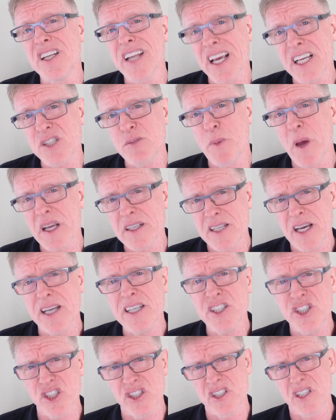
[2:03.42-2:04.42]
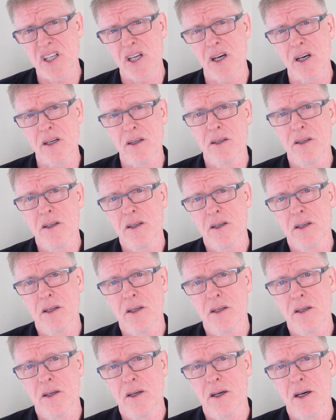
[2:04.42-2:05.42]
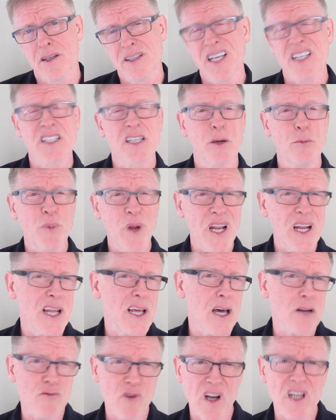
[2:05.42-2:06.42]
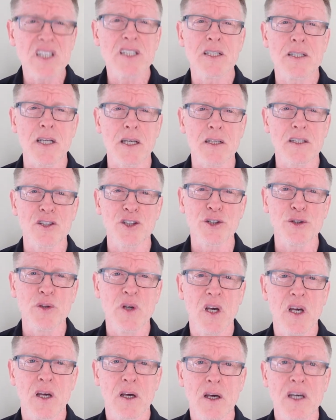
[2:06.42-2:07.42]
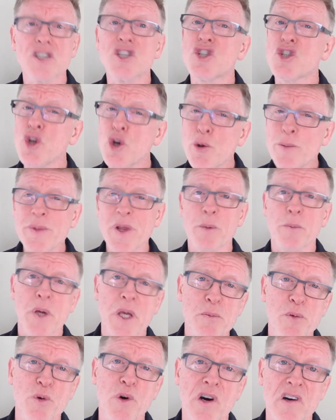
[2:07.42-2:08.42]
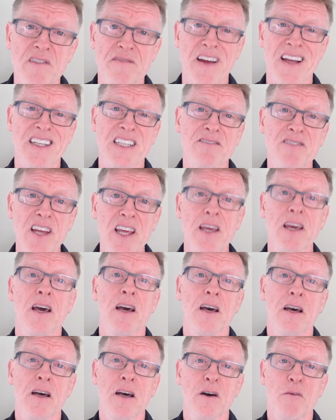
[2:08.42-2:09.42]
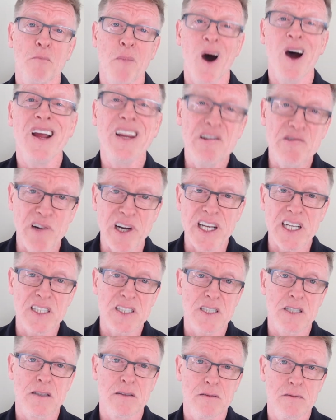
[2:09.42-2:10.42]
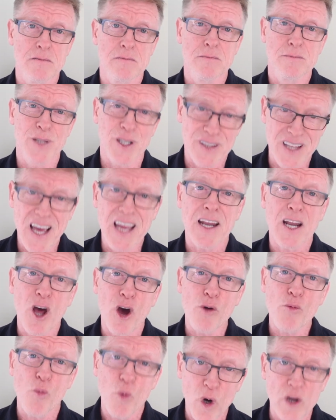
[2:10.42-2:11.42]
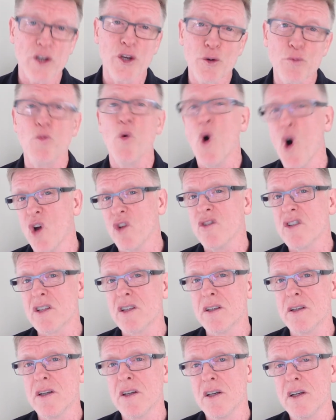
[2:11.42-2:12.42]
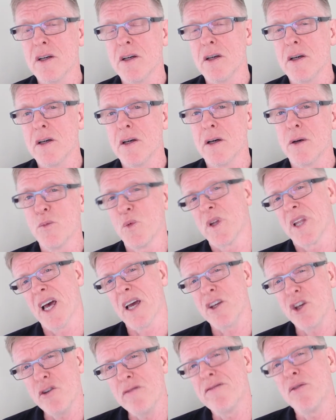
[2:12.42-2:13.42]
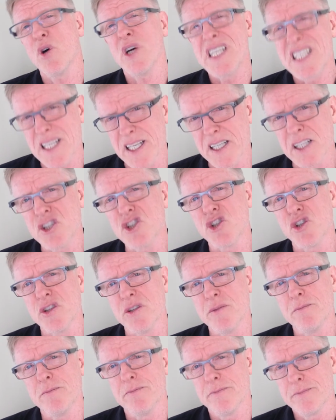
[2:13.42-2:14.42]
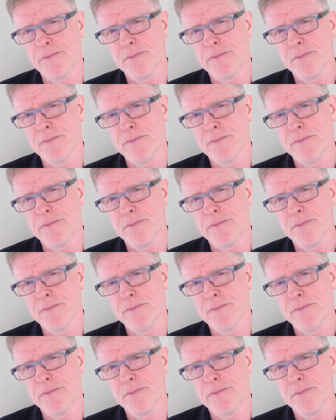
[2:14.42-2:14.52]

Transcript: and expectations are. And that's completely unrealistic to assume that people are effectively mind readers, that they know what you want without you voicing it to them.